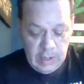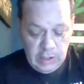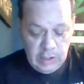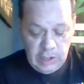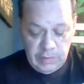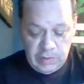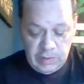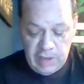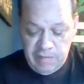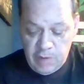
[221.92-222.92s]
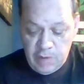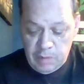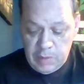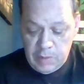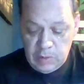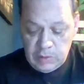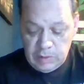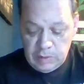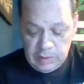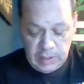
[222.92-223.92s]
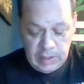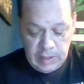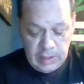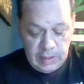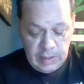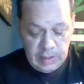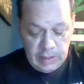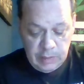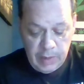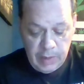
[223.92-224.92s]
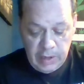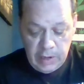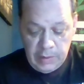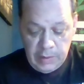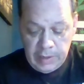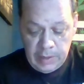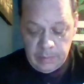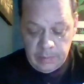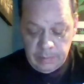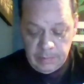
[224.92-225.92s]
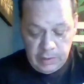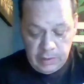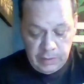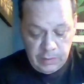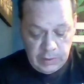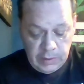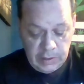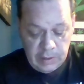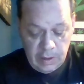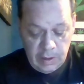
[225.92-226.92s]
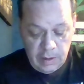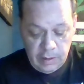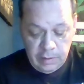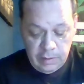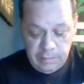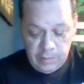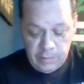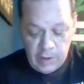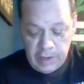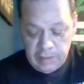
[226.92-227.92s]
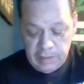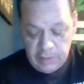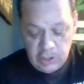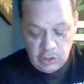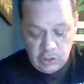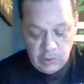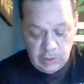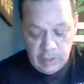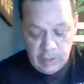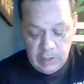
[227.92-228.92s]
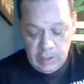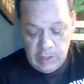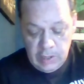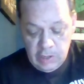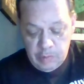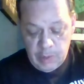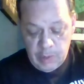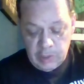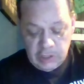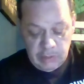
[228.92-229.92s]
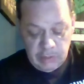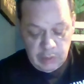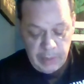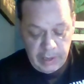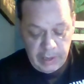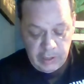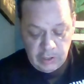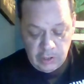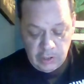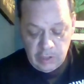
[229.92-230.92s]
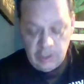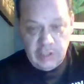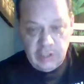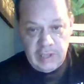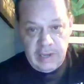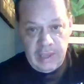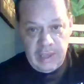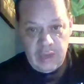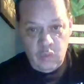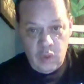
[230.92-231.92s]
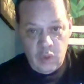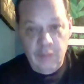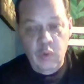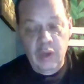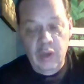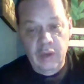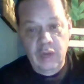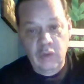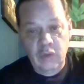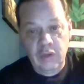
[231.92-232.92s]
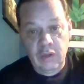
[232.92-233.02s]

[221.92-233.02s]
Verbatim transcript: Chief of Staff Mark Meadows says by narrowing down their differences on the variety of issues, the Republican stimulus package is currently standing at $1.9 trillion.